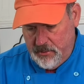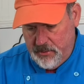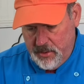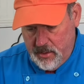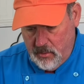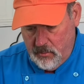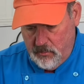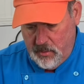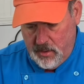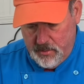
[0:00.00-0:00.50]
You
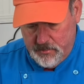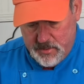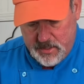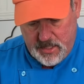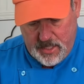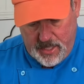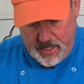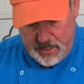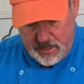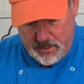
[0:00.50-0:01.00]
don't want them
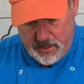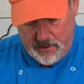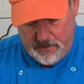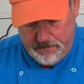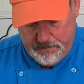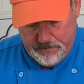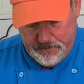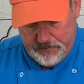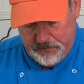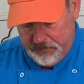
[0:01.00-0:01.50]
stacked up.
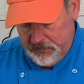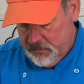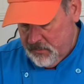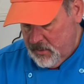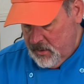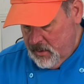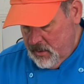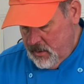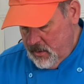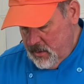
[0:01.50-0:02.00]

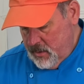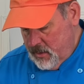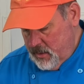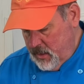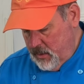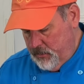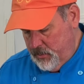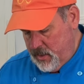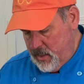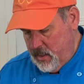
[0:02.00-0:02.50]

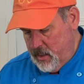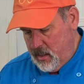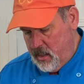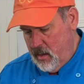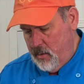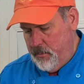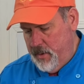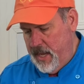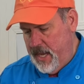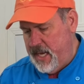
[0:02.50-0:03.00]
Then we're going to
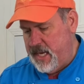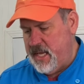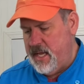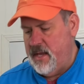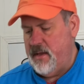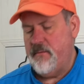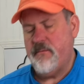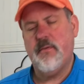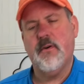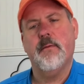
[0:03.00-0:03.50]
go back
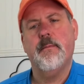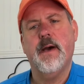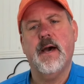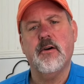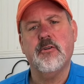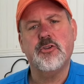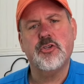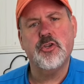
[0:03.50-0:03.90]
in for about